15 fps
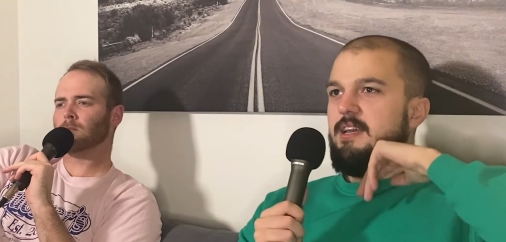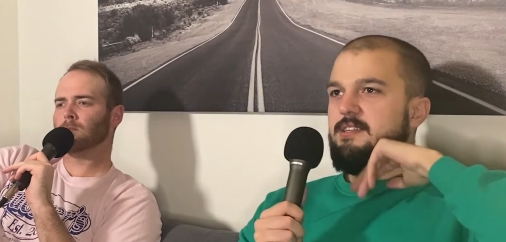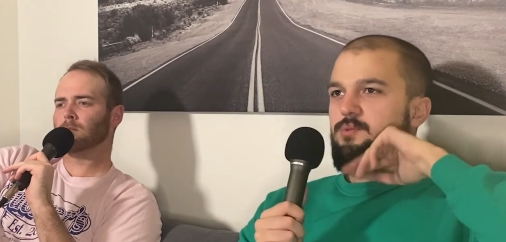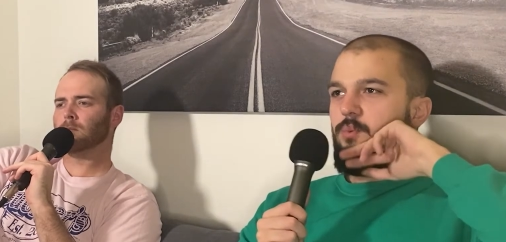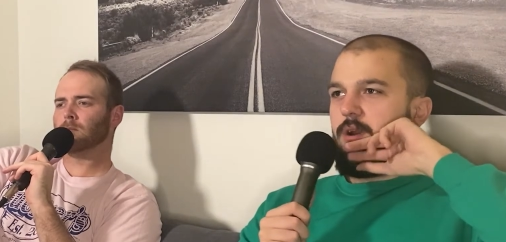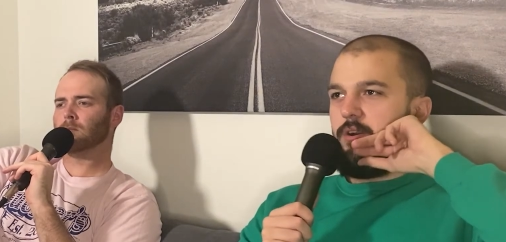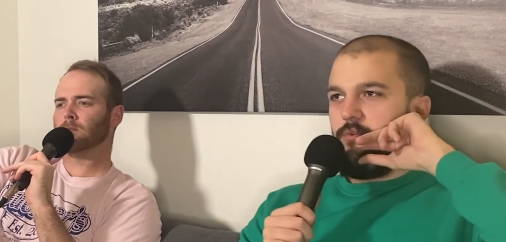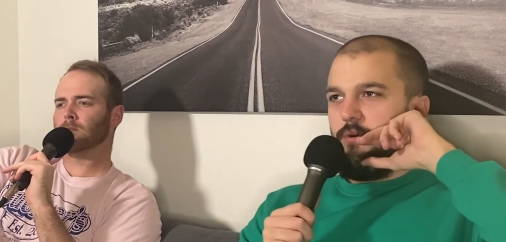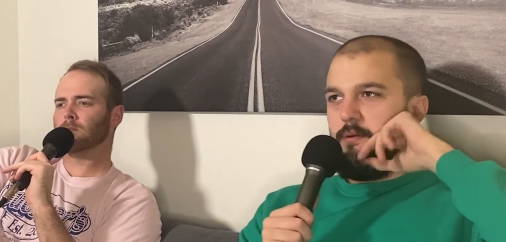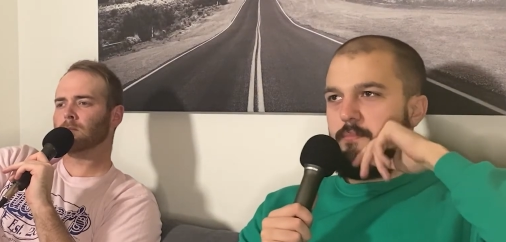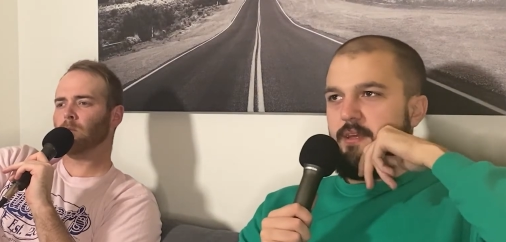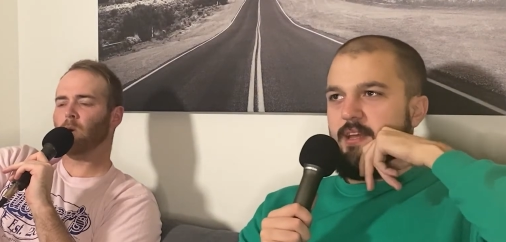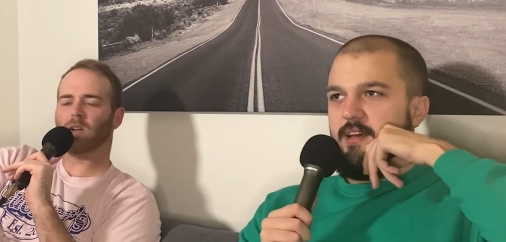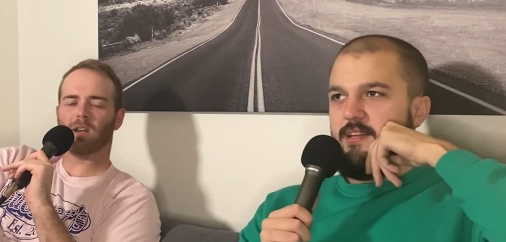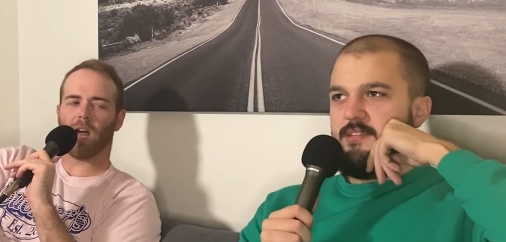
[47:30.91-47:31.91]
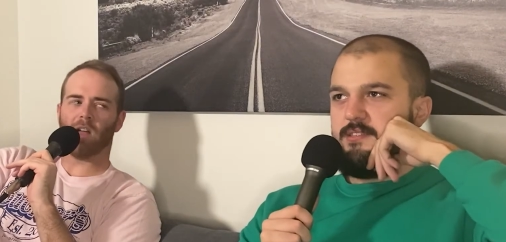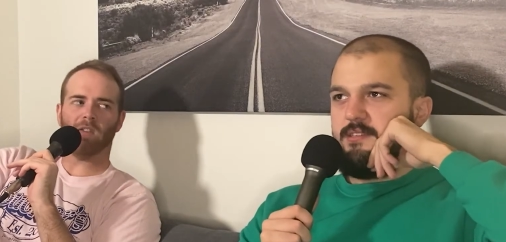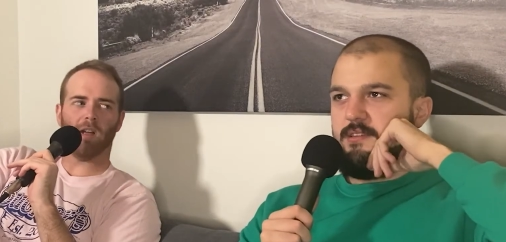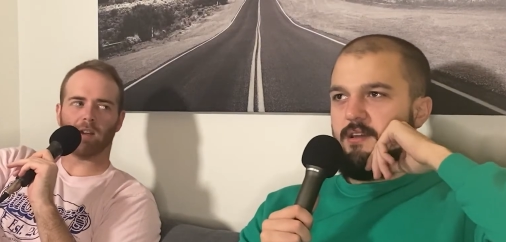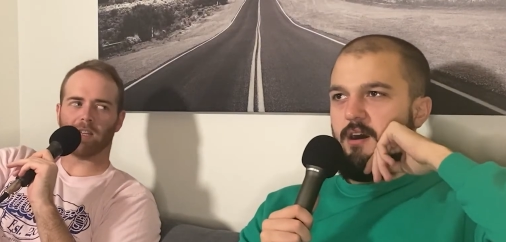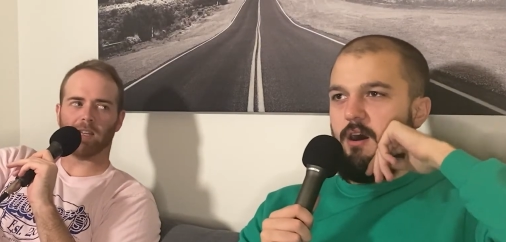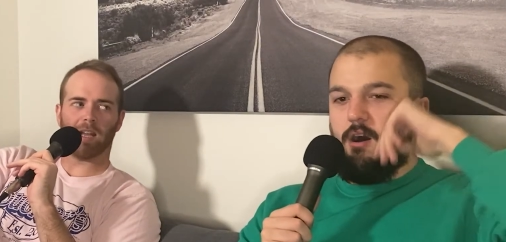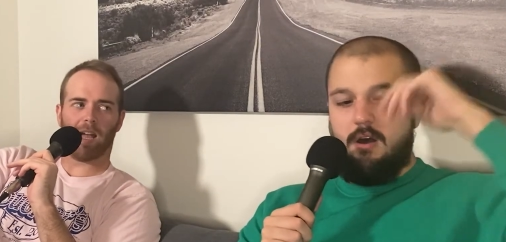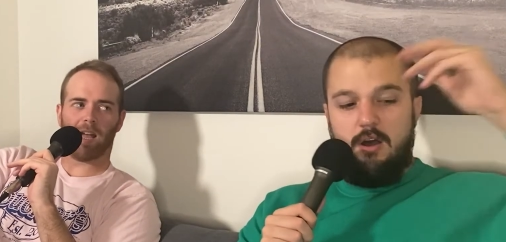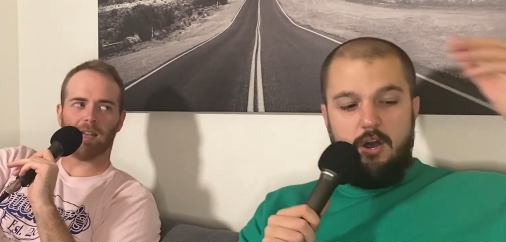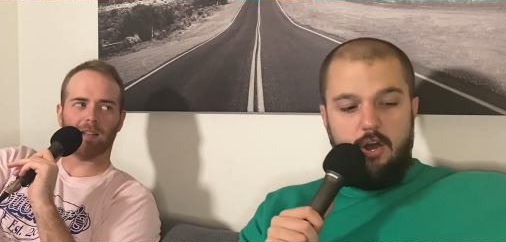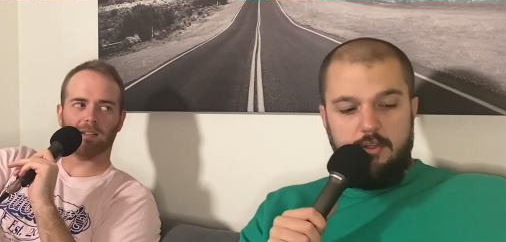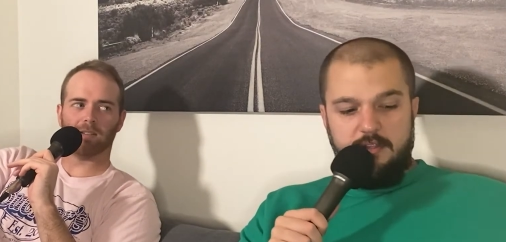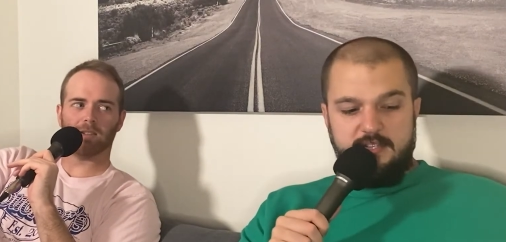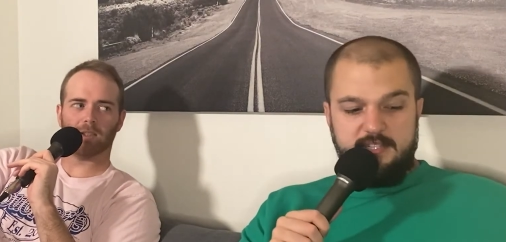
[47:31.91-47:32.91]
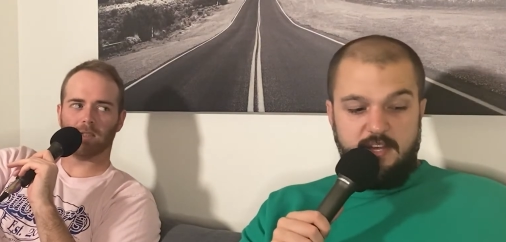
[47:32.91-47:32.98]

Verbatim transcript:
Speaker 1: a weird one because what an unlucky guy. All, all these Jesus.